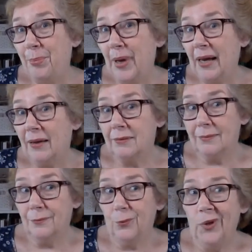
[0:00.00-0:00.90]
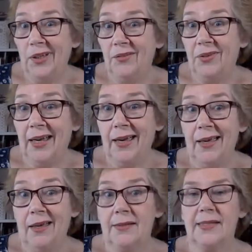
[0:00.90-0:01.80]
but we live in our
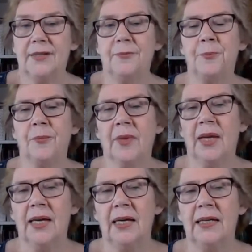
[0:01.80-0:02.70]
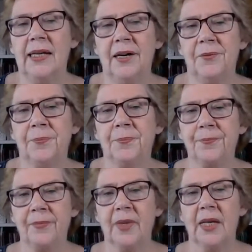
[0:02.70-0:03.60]
house. Now,
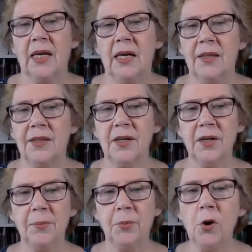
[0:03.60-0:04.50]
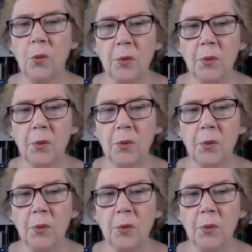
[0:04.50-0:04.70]
the poor